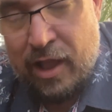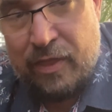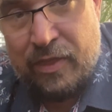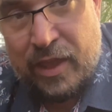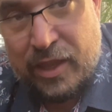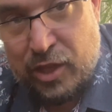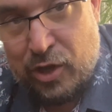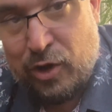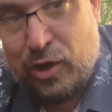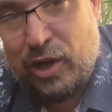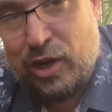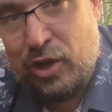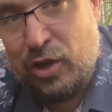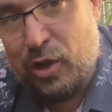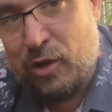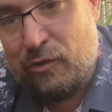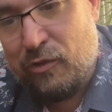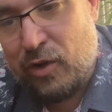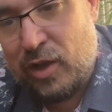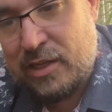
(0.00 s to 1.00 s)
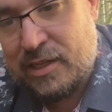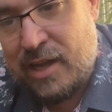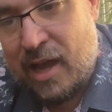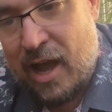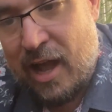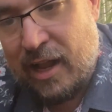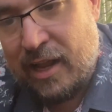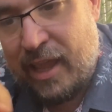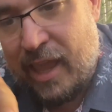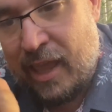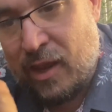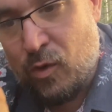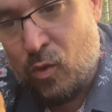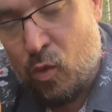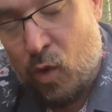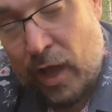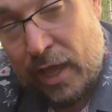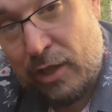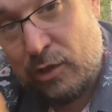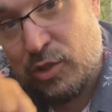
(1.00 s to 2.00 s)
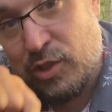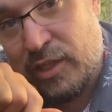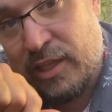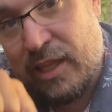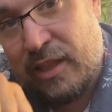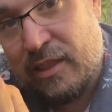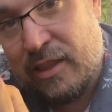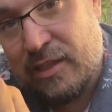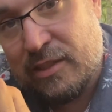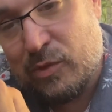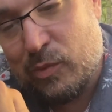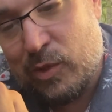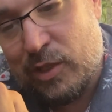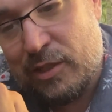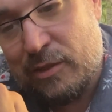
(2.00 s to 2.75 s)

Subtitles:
that you're going to look for a dock and why you should get this one.